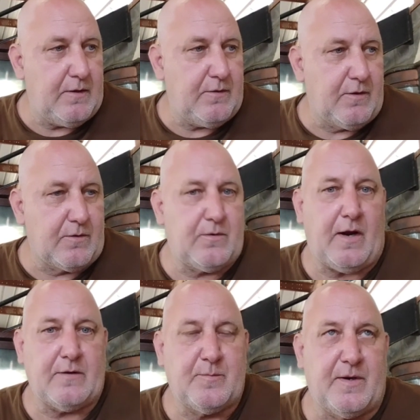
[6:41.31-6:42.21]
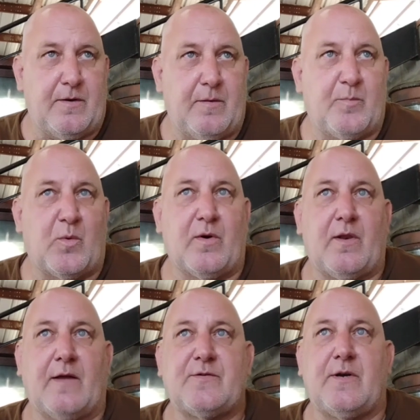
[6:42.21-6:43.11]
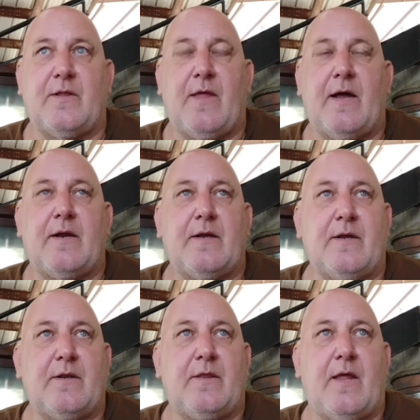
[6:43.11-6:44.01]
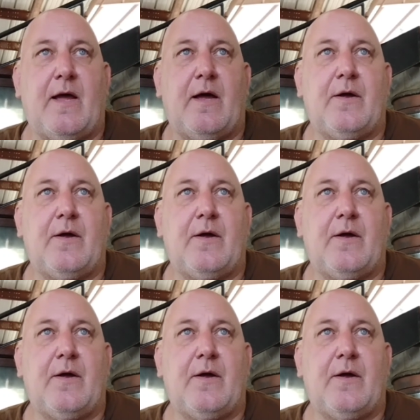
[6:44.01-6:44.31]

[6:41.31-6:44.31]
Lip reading: there has been an important lesson in that